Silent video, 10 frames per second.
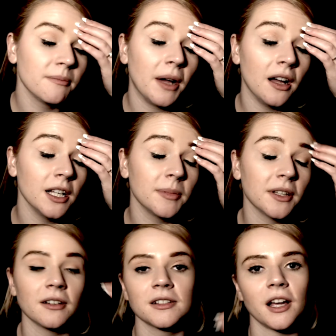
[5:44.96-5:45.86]
Partly
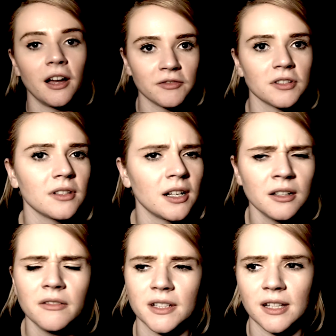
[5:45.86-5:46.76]
because I've just had
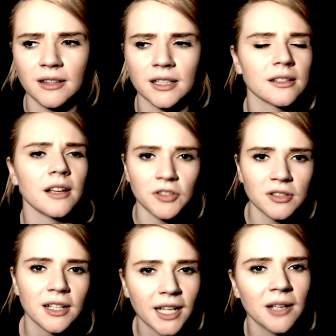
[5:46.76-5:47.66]

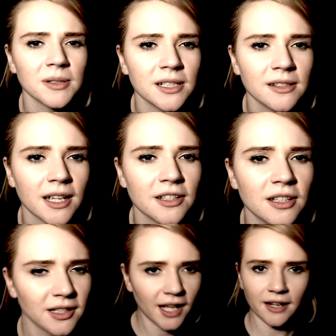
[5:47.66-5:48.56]
a counselling session
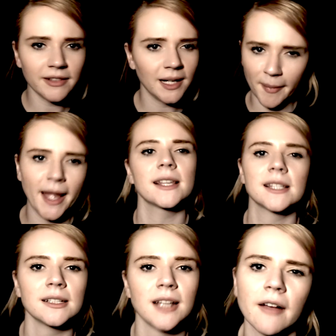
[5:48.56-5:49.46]
and I feel
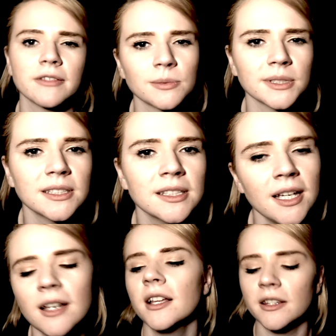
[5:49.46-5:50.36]
amazing afterwards.
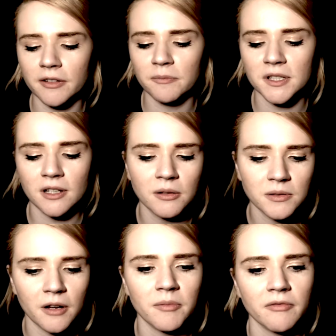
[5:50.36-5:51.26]
There have been times
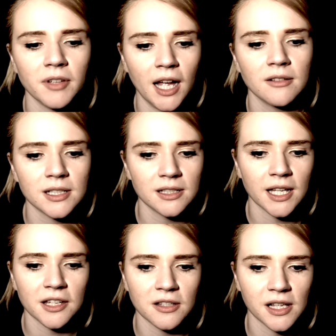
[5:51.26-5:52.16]
where I've been for counselling
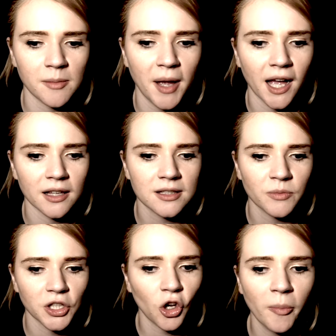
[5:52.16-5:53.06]
sessions in the past where
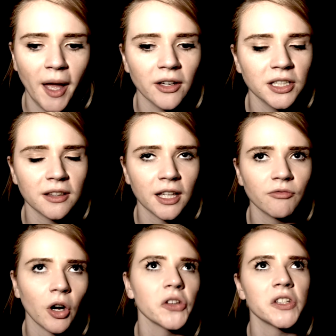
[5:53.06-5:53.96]
you come out and you think,
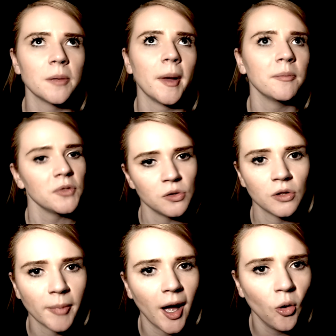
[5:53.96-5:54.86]
right, so you made me talk
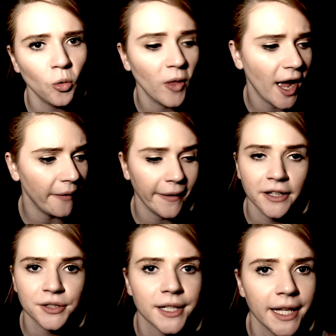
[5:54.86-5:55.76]
about all that and now
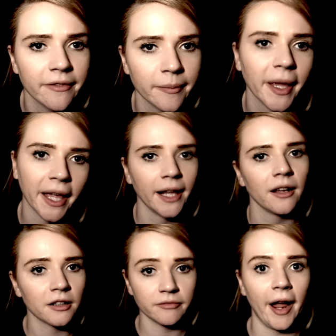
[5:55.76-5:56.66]
you're just leaving me here
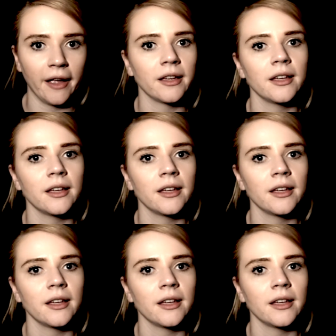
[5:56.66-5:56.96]
like a wreck.